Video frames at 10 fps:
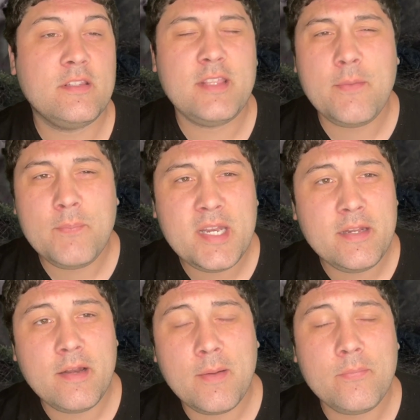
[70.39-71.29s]
them
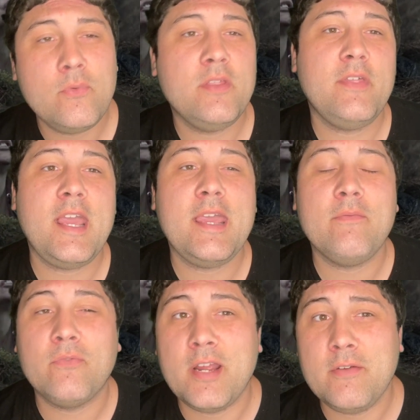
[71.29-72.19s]
meeting up with a
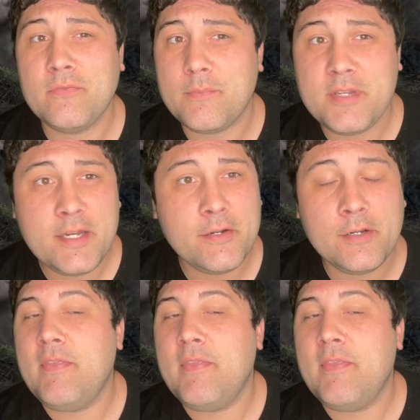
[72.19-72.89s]
friend from dinner,